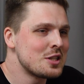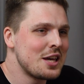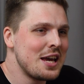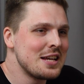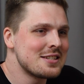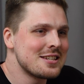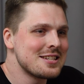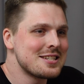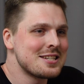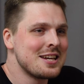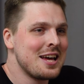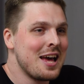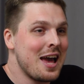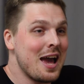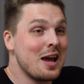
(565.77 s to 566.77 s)
cases
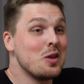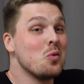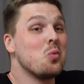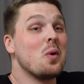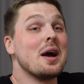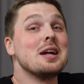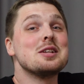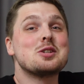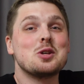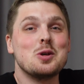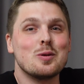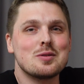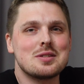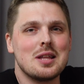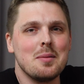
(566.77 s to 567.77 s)
and when to
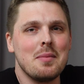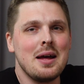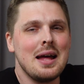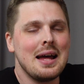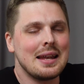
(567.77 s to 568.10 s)
use them.